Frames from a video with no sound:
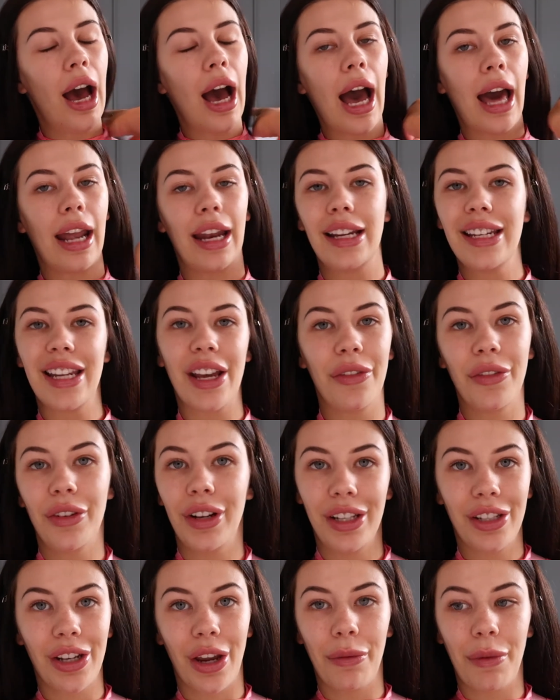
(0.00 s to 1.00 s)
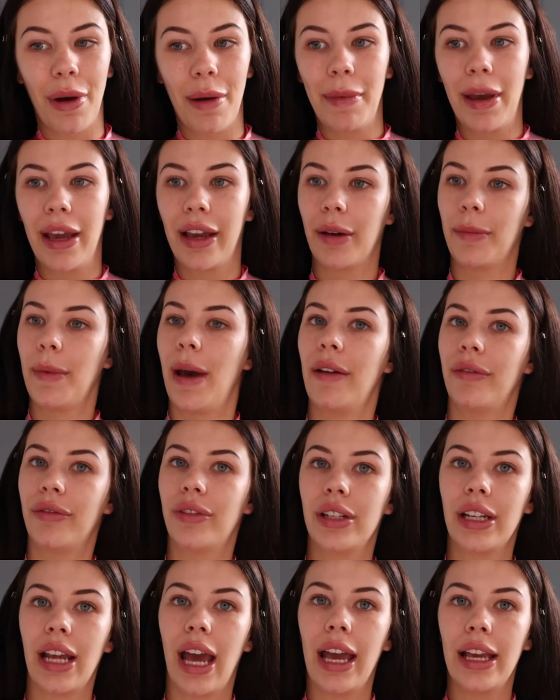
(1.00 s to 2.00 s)
and I definitely don't wear makeup every
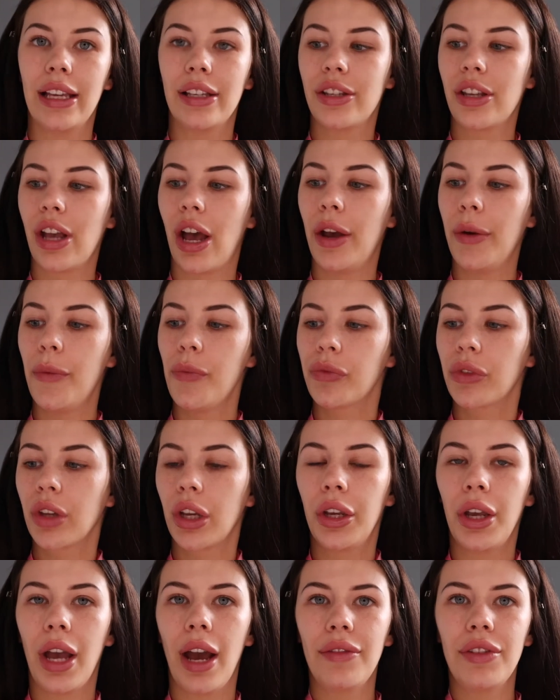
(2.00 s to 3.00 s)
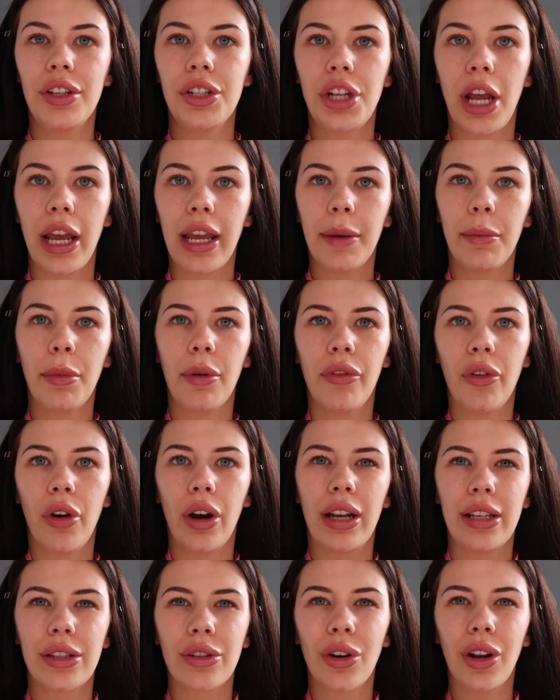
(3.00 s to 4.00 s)
day. So you have to shake it before,
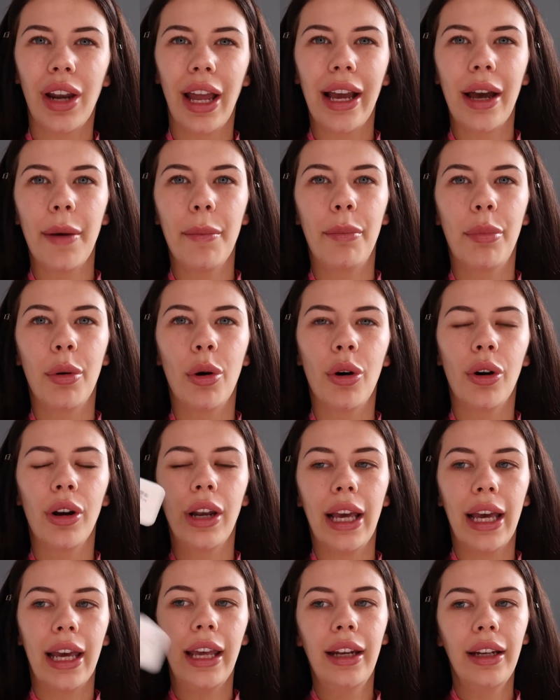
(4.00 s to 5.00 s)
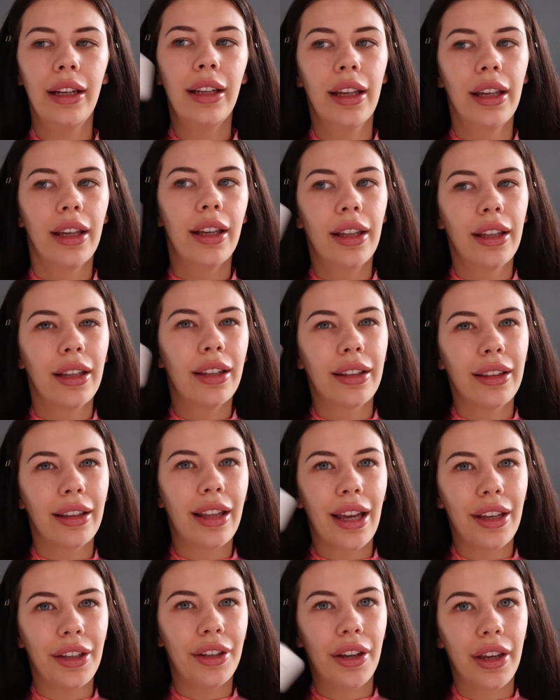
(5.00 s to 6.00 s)
and it's got like a ball in
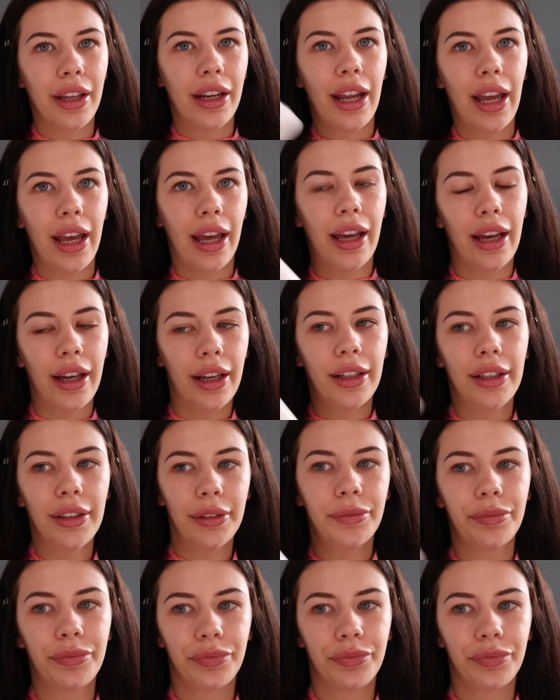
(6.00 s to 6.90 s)
that you can hear.